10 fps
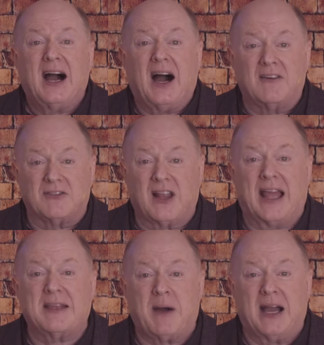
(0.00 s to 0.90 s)
of
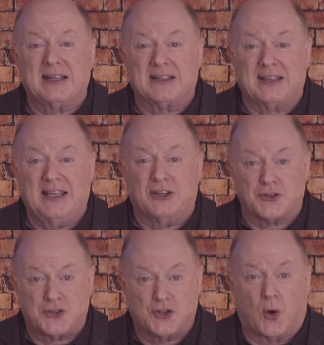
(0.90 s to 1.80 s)
like minded
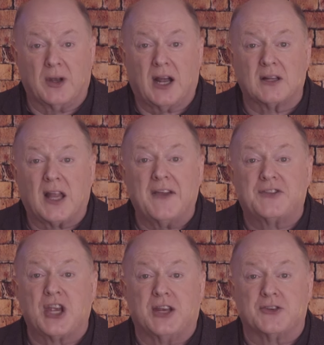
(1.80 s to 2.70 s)
leaders, join our
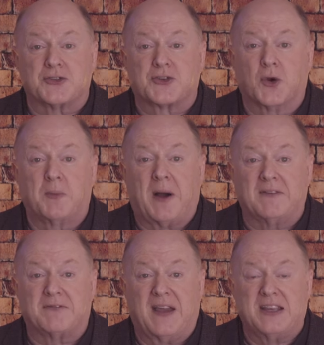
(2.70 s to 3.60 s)
Life Changers group
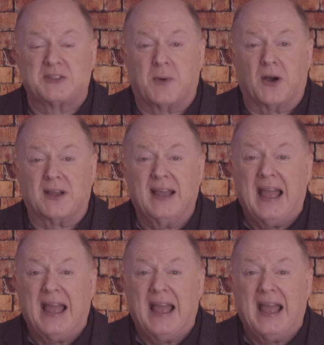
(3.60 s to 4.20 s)
on Facebook.